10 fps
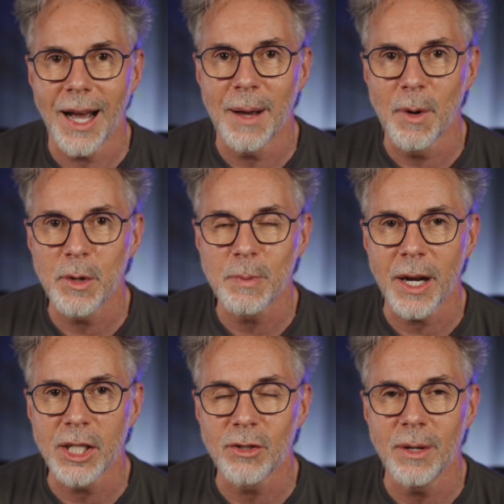I'm always
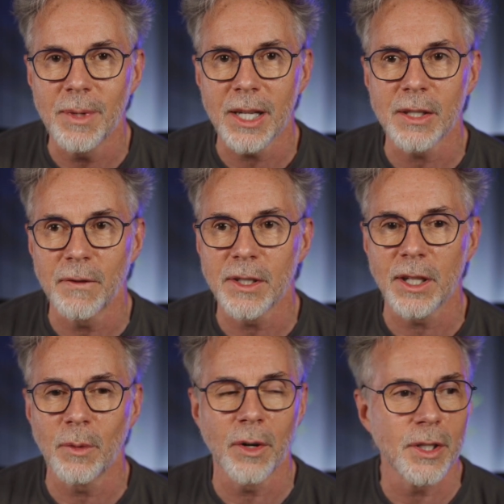buying Stream Decks, the
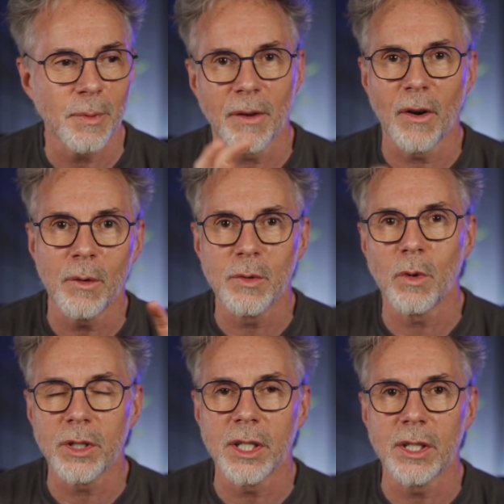physical ones, but I've always
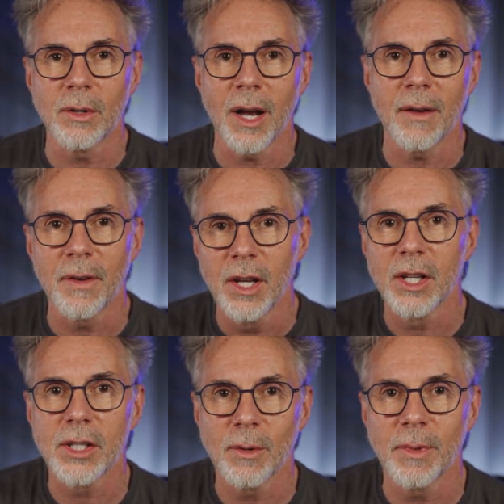wanted to have
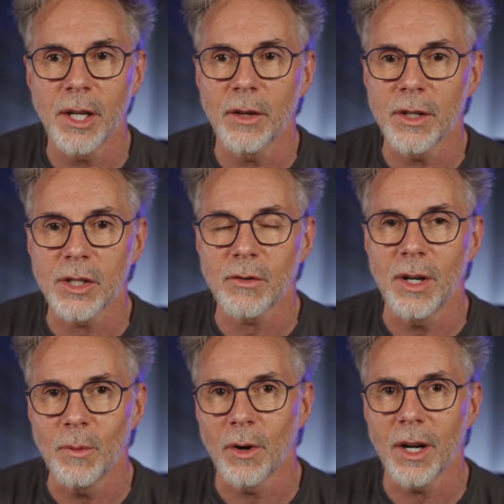something on the
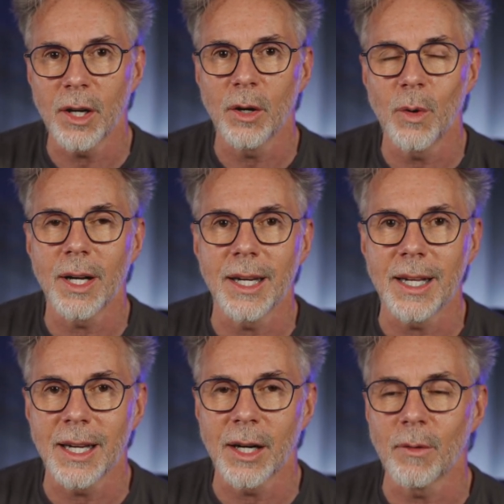screen where I can quickly
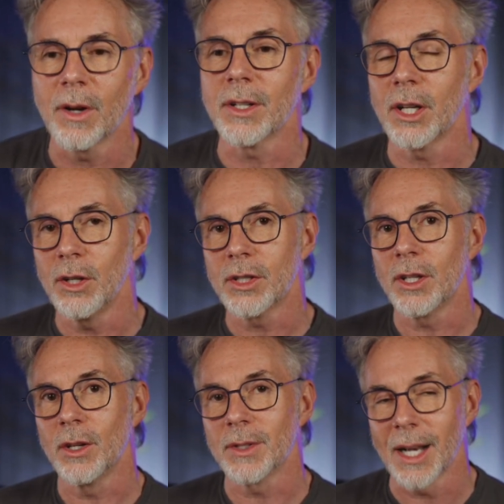click around. I used to
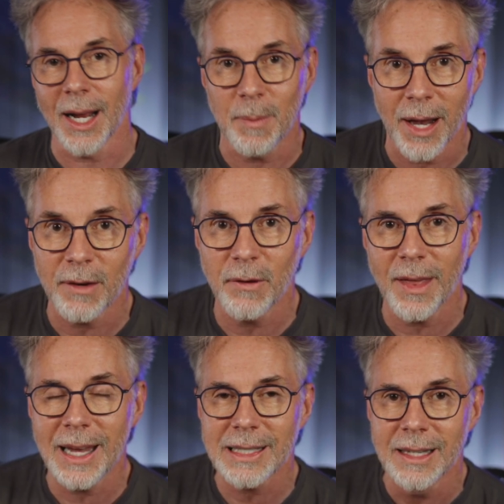use an iPad for
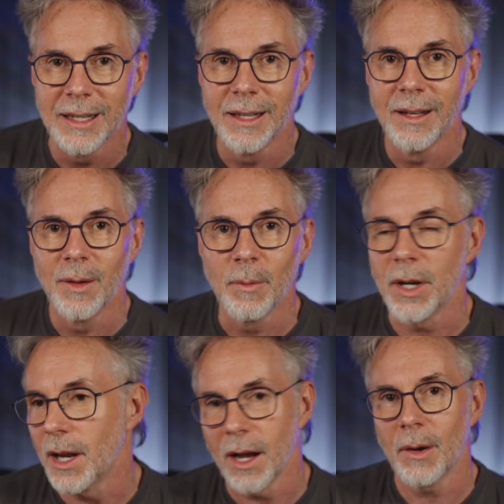that, but
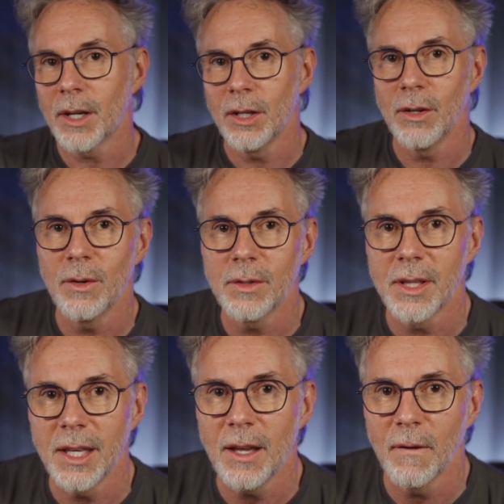now I can use
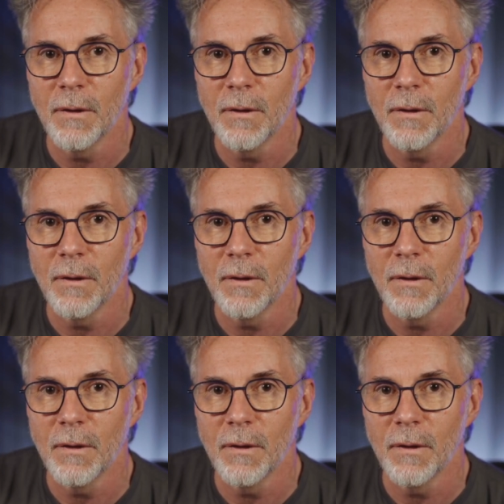the